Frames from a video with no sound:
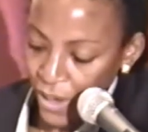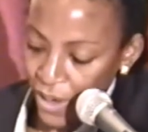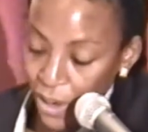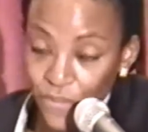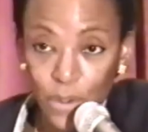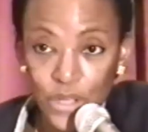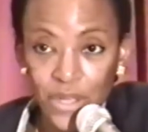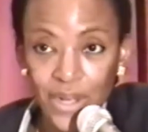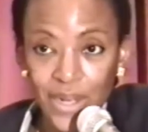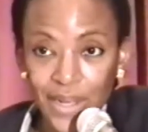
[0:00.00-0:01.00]

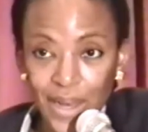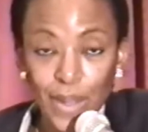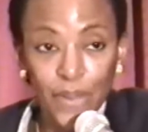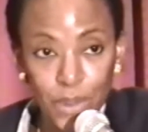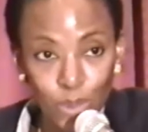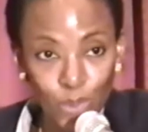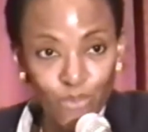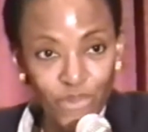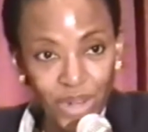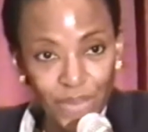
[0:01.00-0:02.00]
Unfortunately, and so
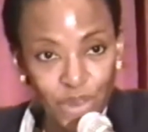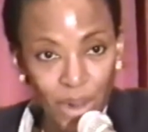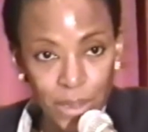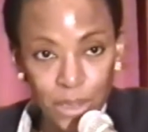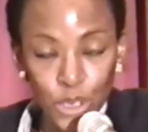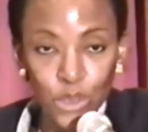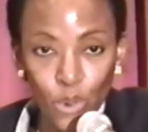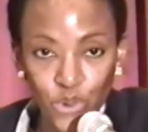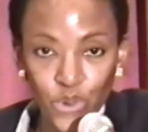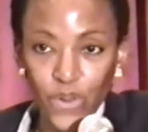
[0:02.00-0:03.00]
really the transition
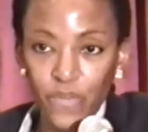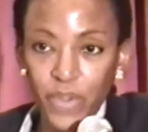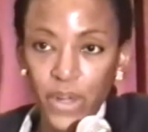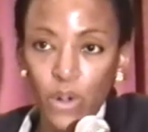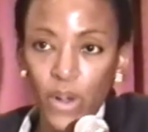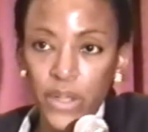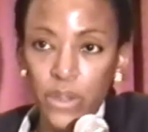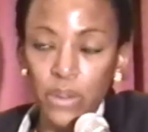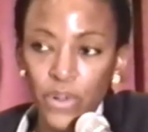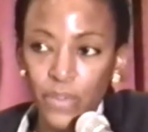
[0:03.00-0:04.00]
ought to have been quite simple,